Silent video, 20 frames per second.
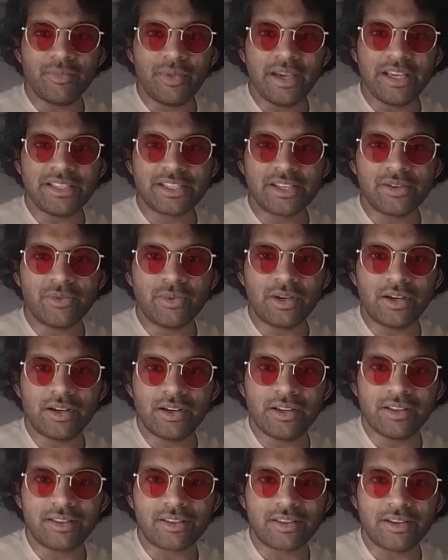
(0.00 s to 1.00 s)
the amazing
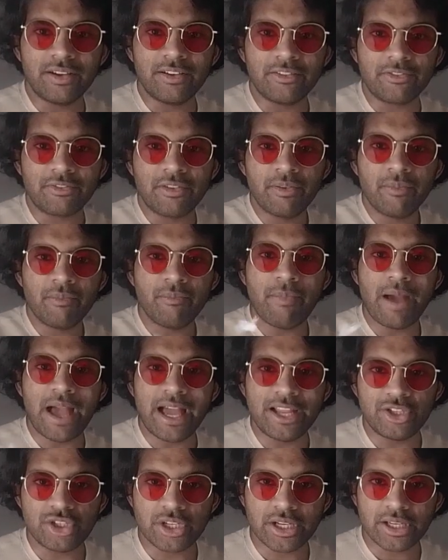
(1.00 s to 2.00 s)
world of
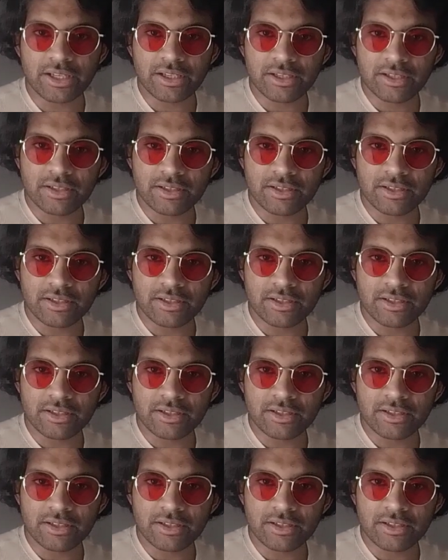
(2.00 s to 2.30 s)
magic.